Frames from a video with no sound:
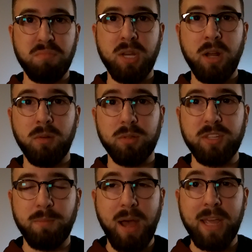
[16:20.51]

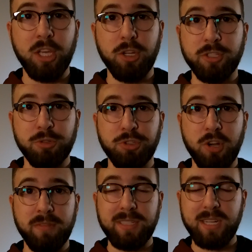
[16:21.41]
goods or
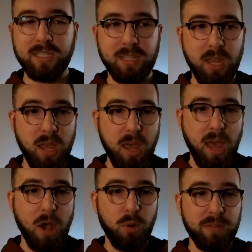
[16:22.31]
services.
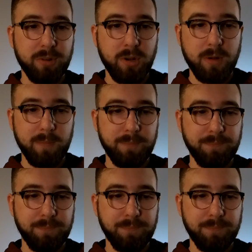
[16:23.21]
However,